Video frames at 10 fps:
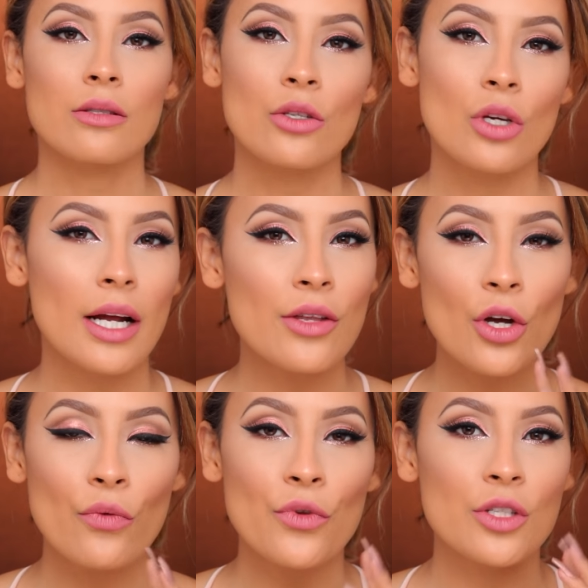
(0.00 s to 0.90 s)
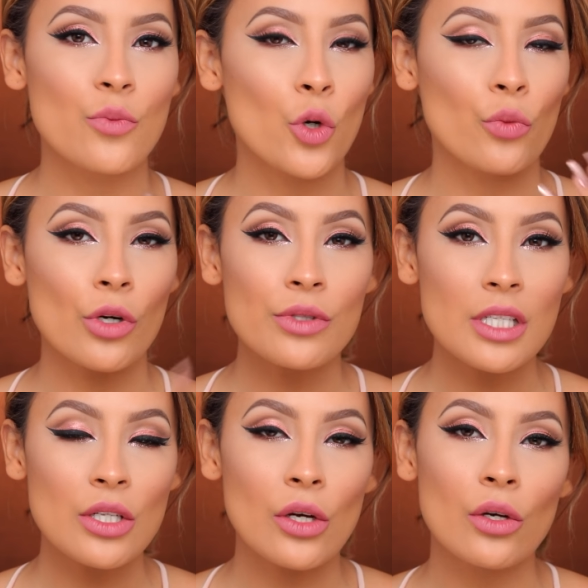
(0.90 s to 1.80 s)
So you could either go for this more
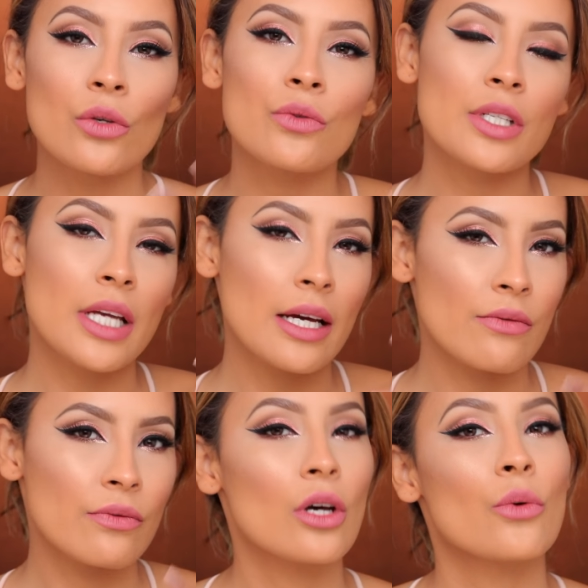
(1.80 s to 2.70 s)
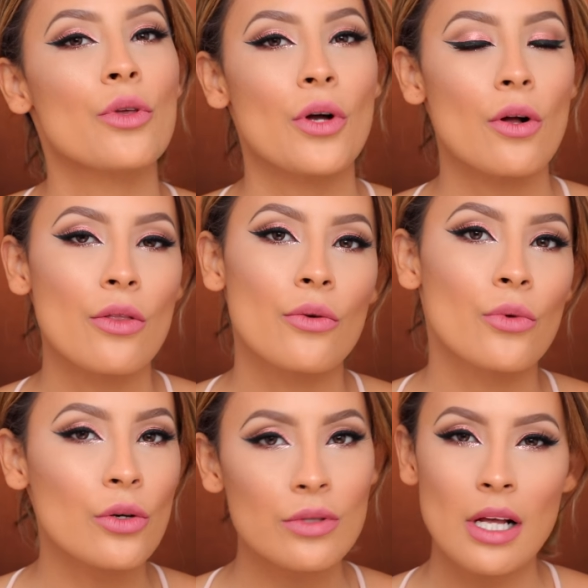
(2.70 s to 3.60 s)
rosy tone to kind of go with all the
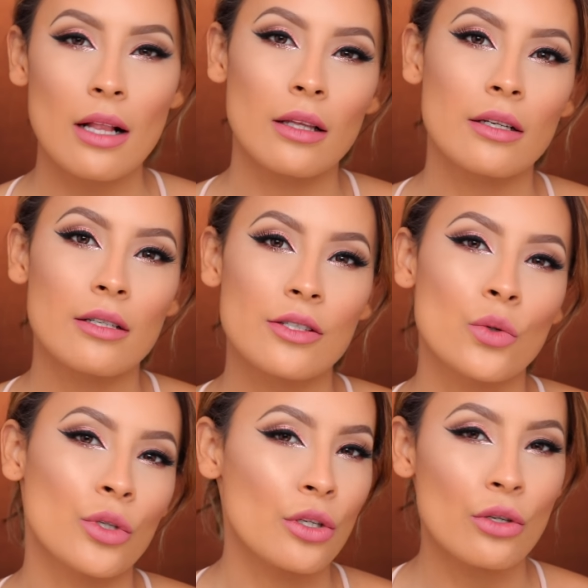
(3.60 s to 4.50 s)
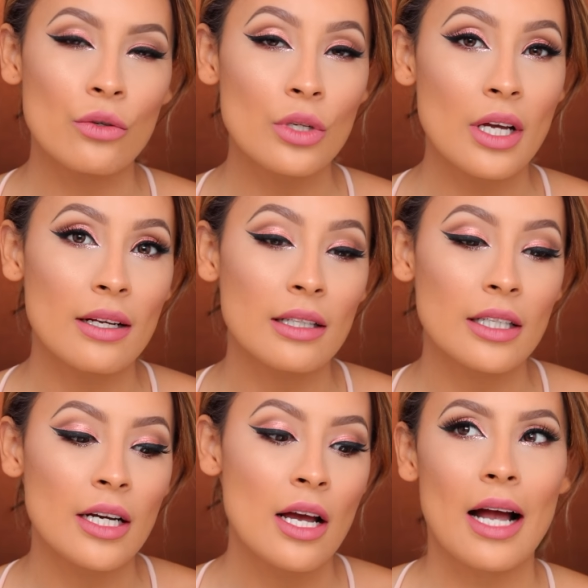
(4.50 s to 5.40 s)
rose colors, or a nude color.